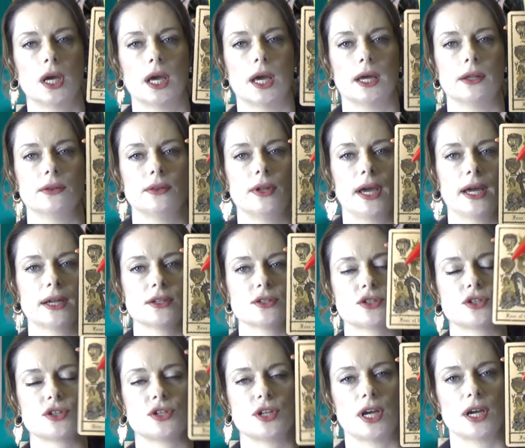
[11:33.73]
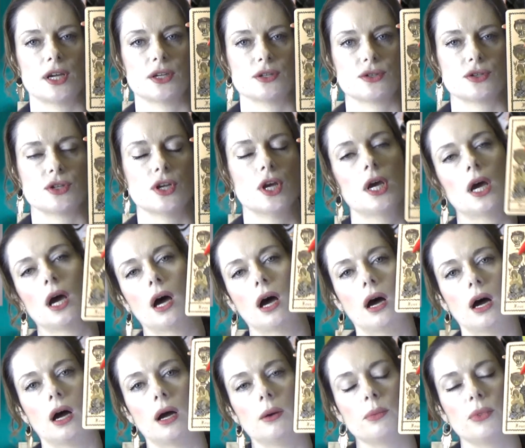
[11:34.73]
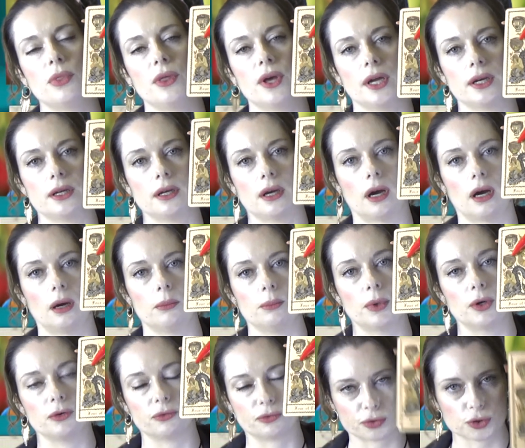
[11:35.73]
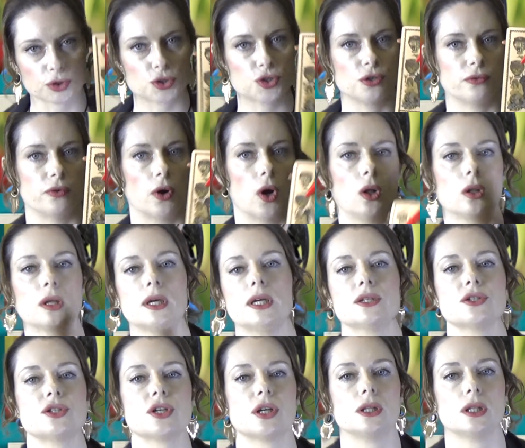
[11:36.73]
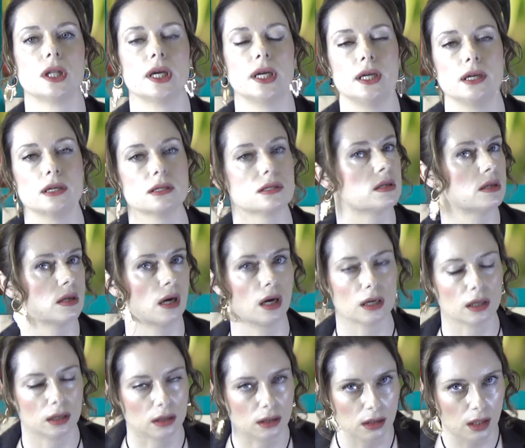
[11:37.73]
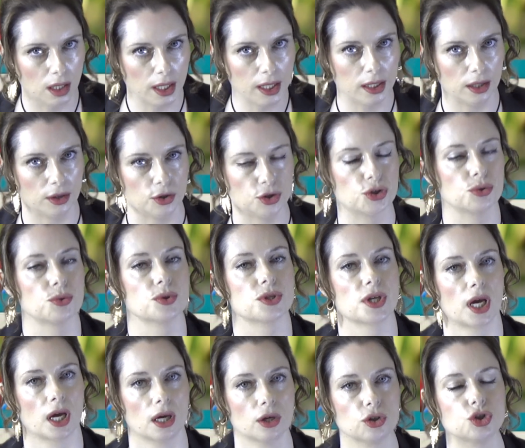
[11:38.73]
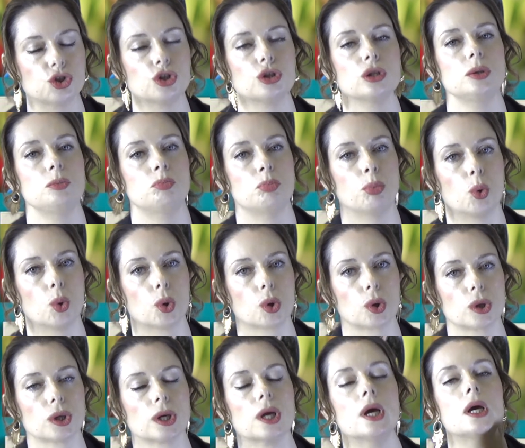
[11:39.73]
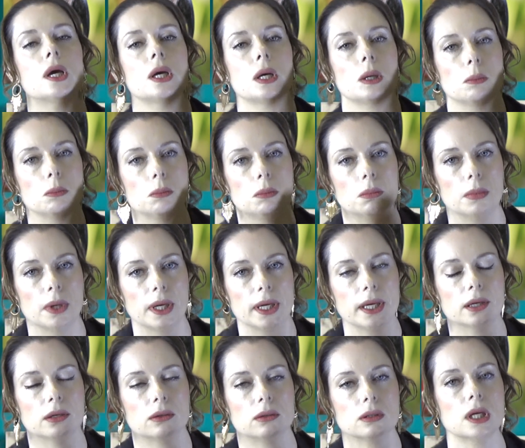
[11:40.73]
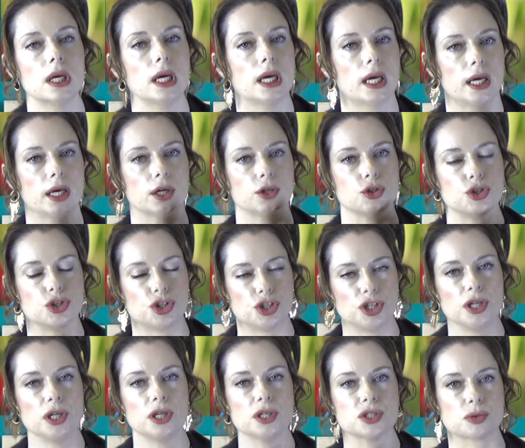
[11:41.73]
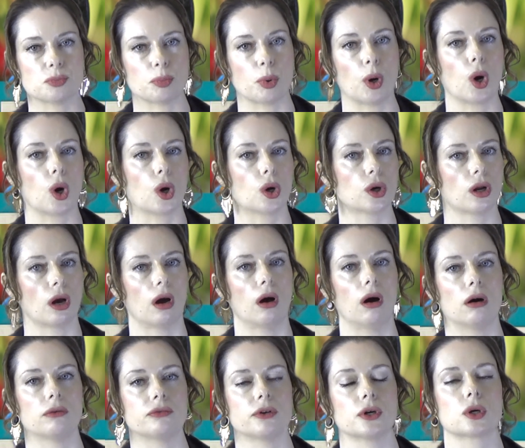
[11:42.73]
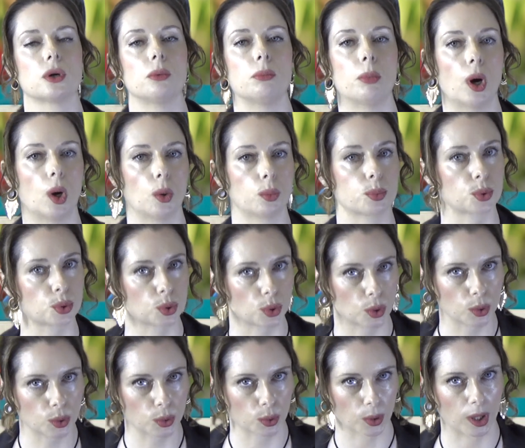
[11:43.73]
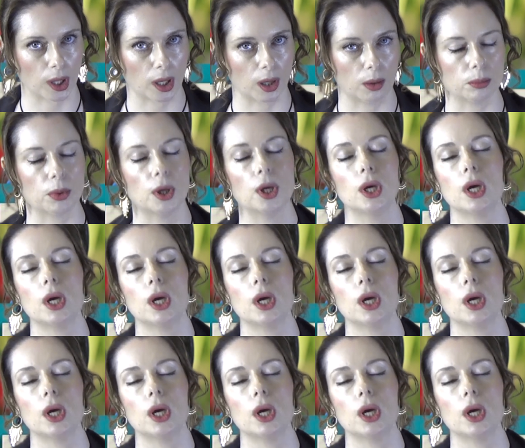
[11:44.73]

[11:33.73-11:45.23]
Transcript: and that says uh, that um, first of all, Intel Lady is not a lady. She was actually born male, and she is part of a call program